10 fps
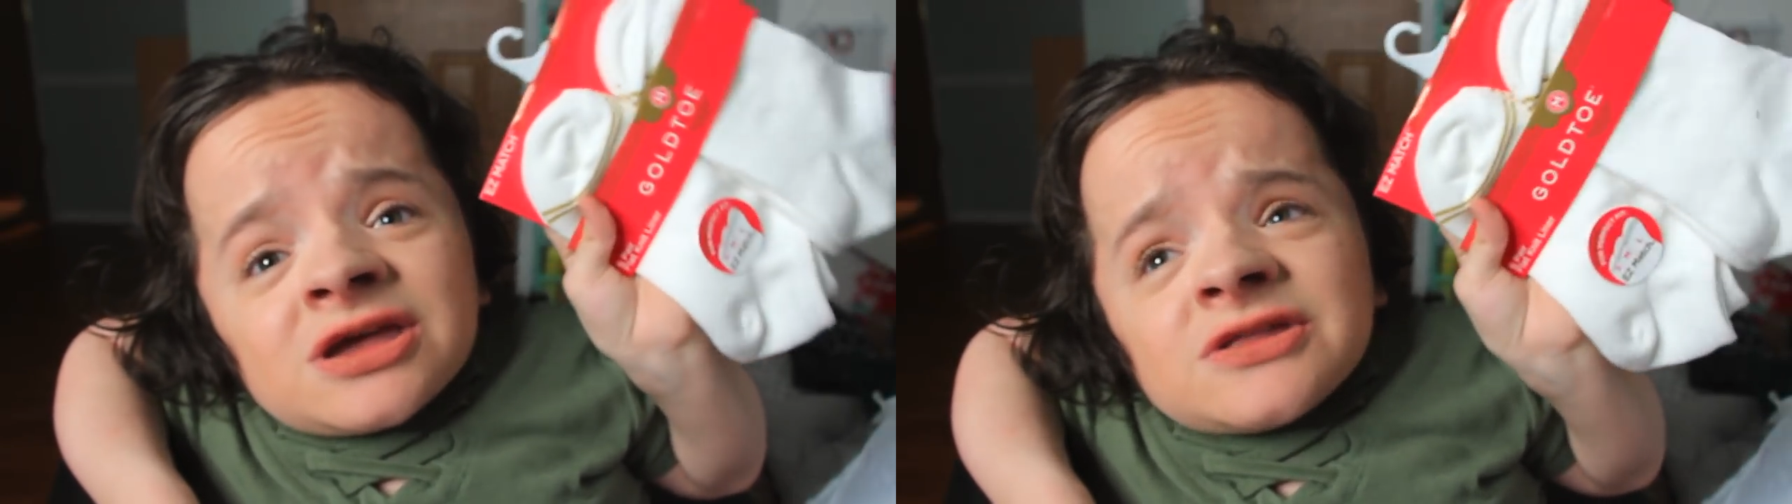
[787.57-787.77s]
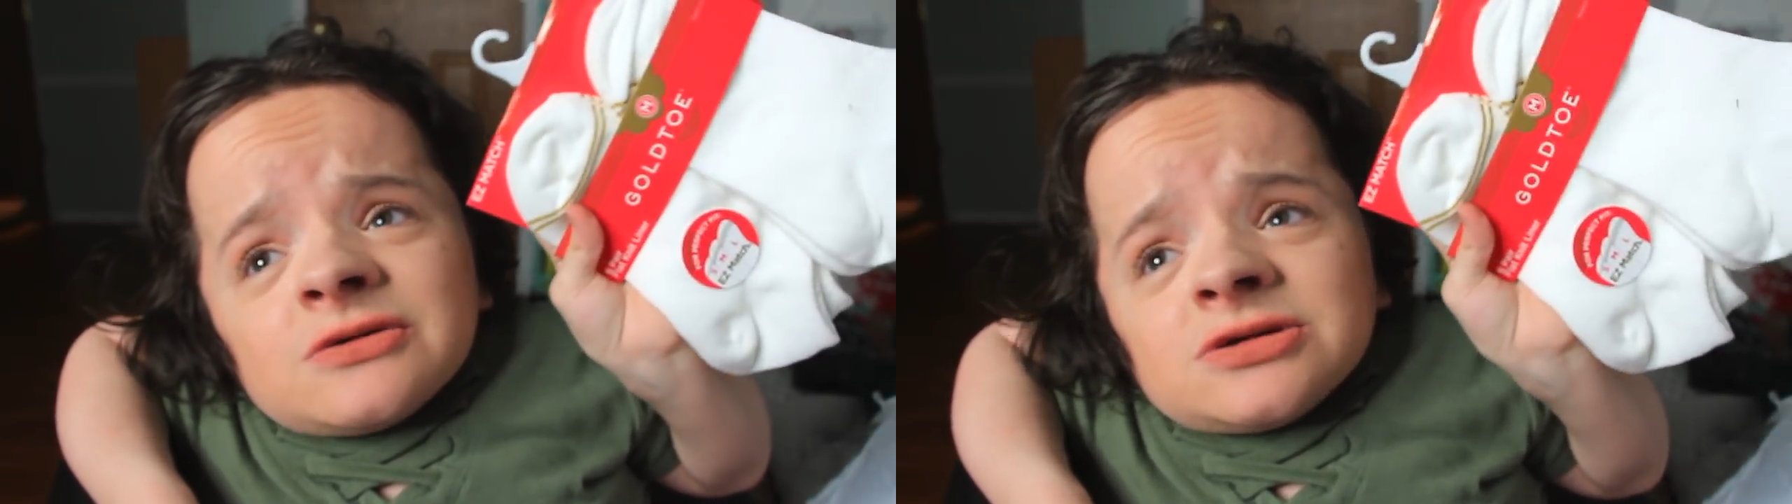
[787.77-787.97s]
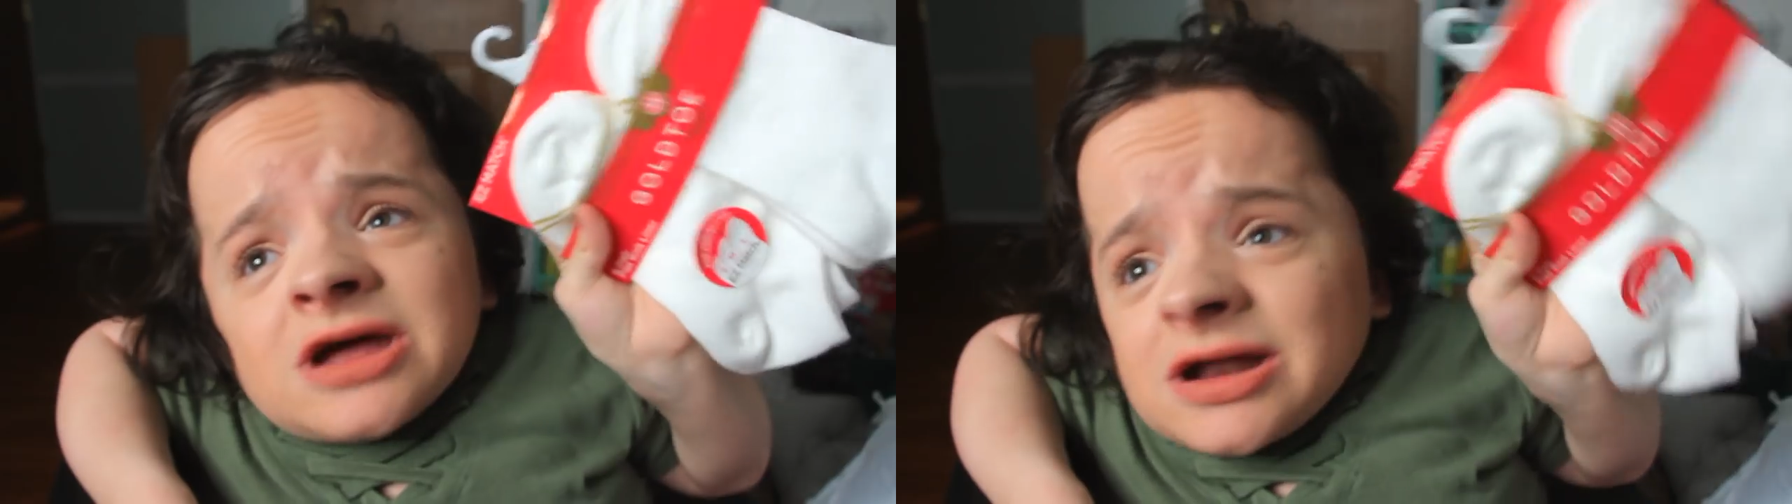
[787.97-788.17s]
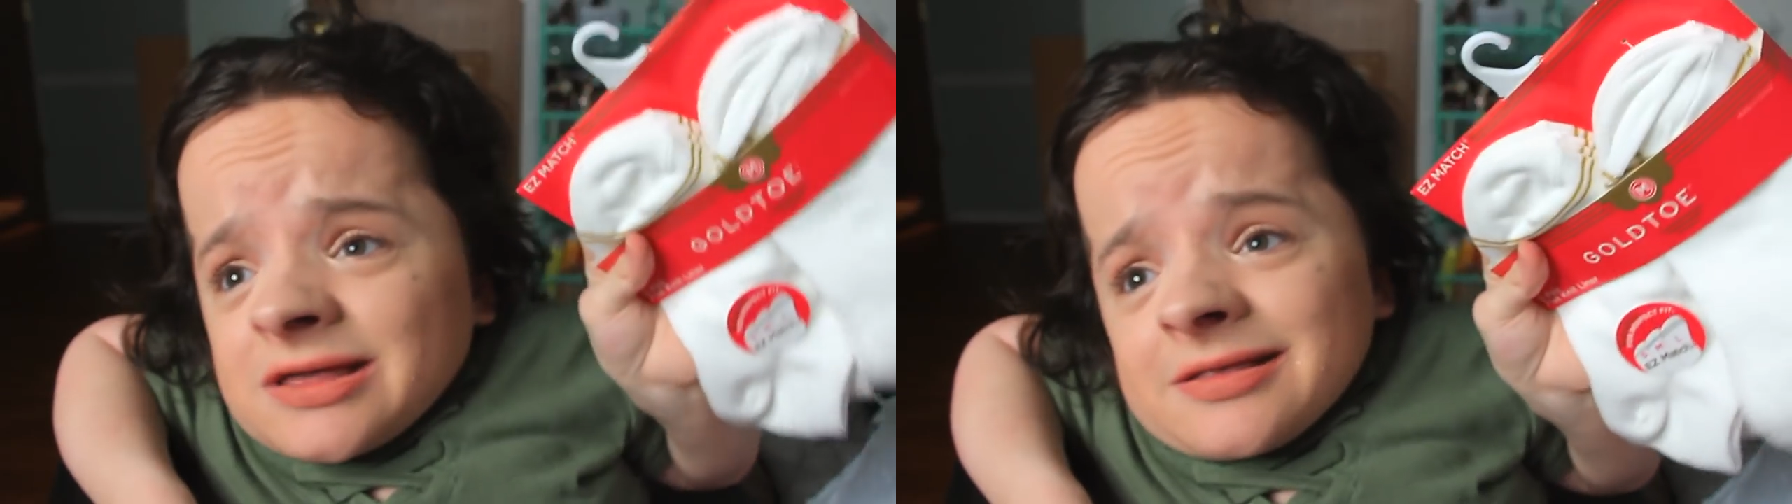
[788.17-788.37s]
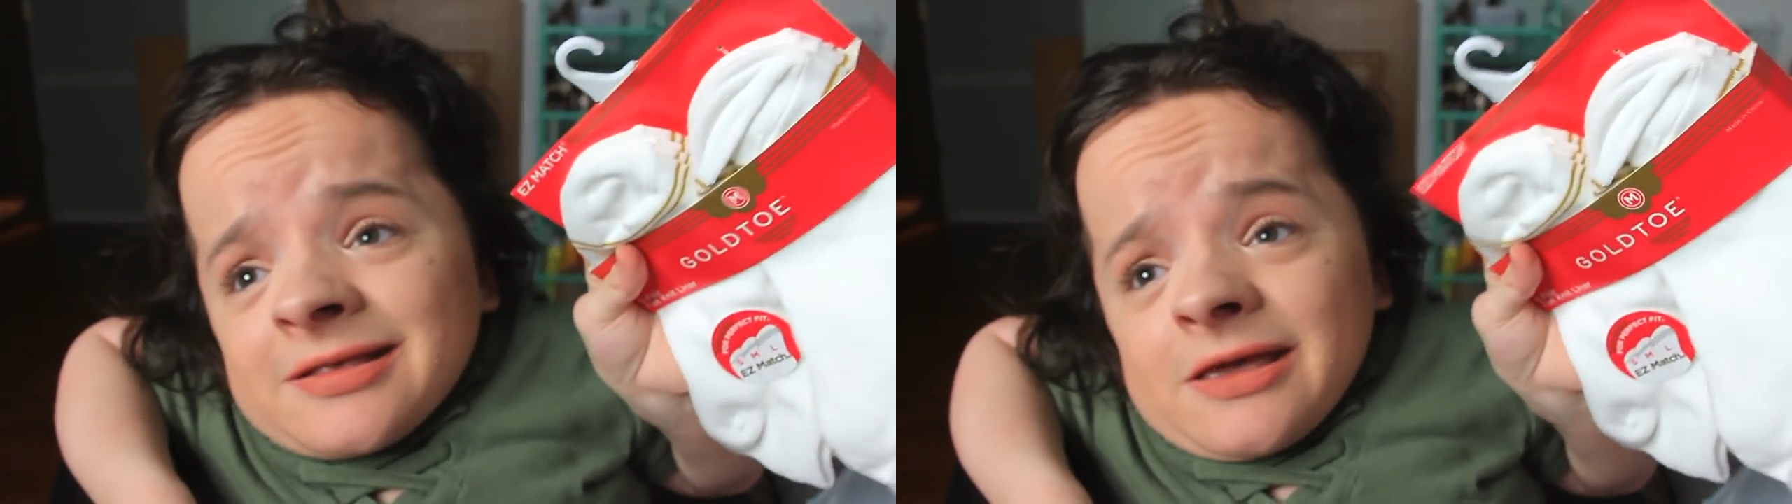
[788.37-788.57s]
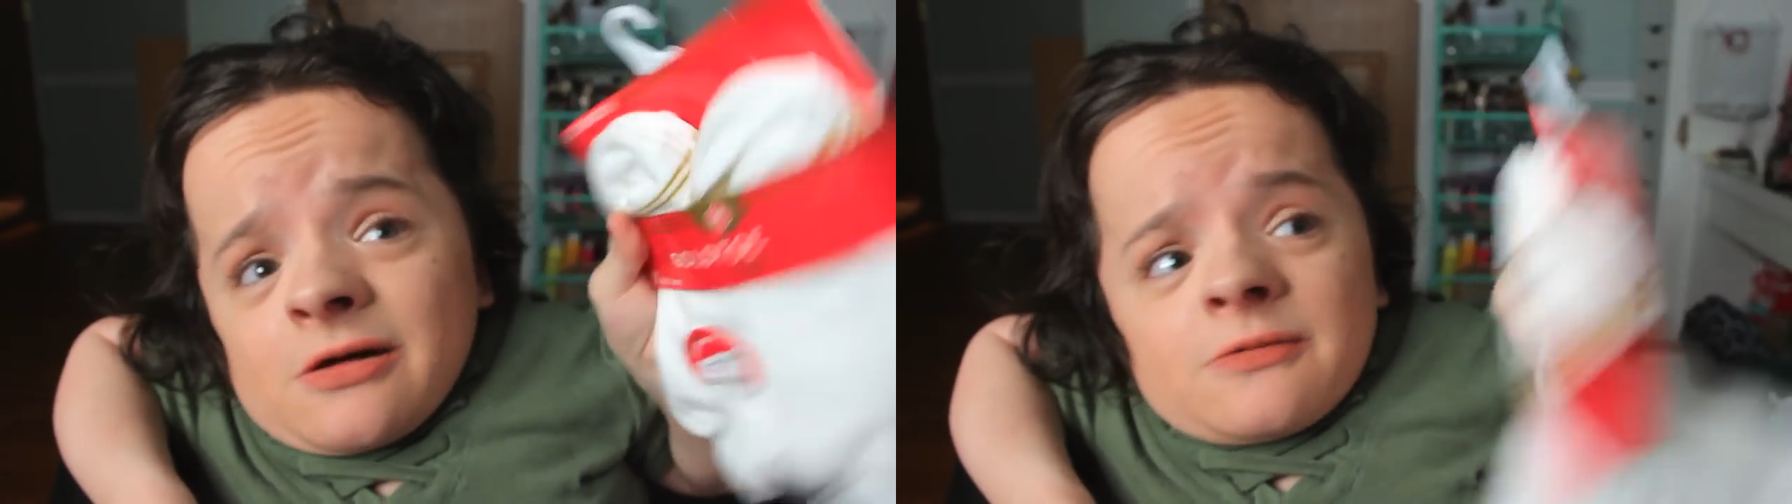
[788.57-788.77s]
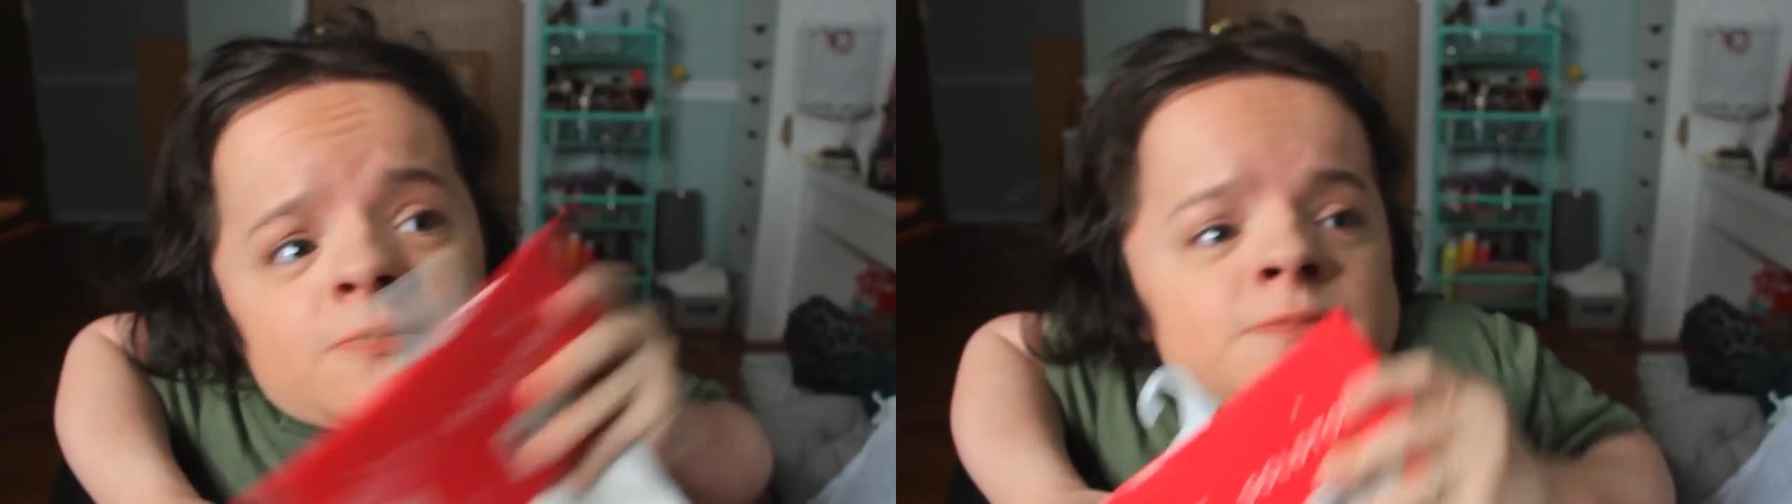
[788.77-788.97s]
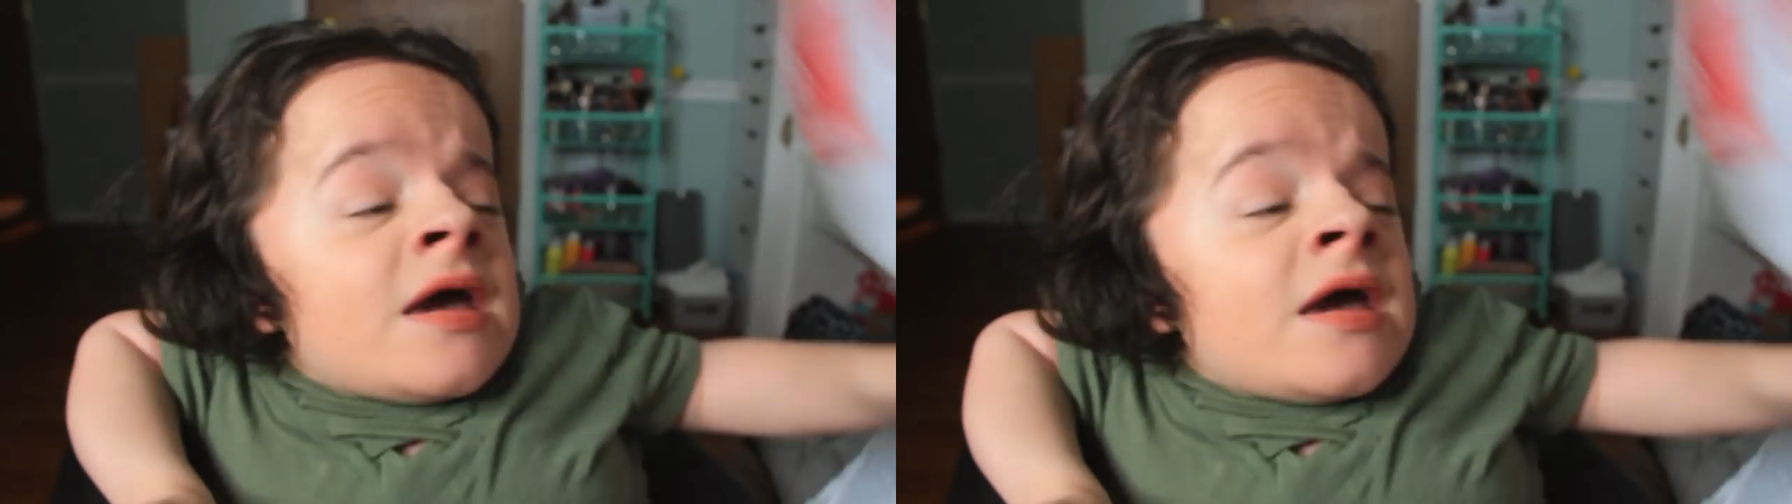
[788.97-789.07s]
and they were not on sale.